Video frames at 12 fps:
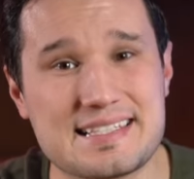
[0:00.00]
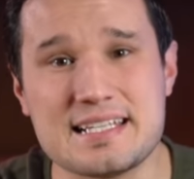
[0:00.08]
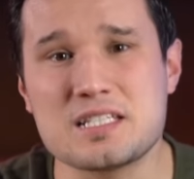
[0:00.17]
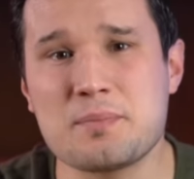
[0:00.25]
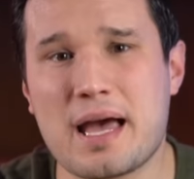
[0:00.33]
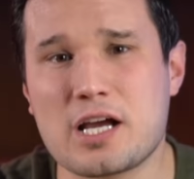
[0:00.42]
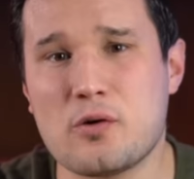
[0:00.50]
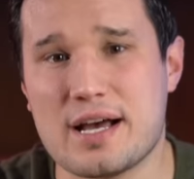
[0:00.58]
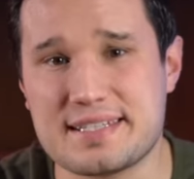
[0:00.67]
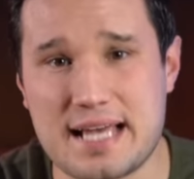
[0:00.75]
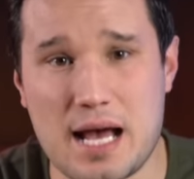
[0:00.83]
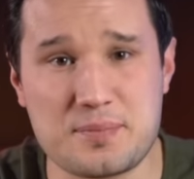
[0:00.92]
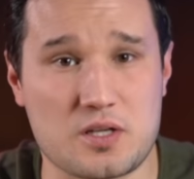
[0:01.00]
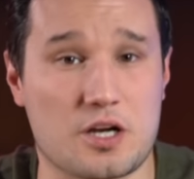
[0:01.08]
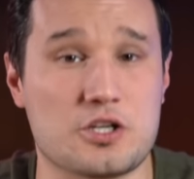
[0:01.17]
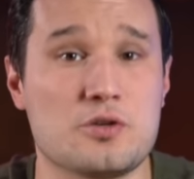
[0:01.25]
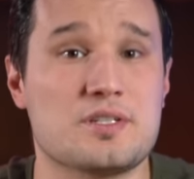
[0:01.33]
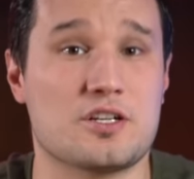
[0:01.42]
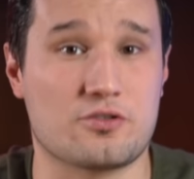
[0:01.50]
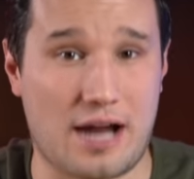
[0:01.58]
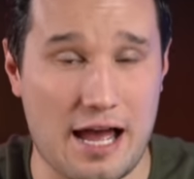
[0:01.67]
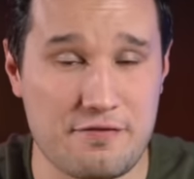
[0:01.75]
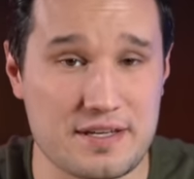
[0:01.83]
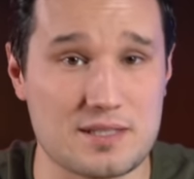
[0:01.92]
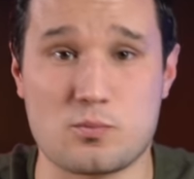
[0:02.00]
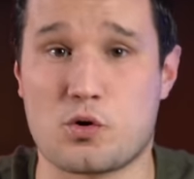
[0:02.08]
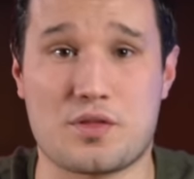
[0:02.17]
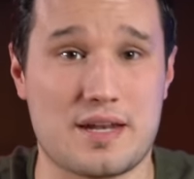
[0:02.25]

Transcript: Since macOS apps are using graphics more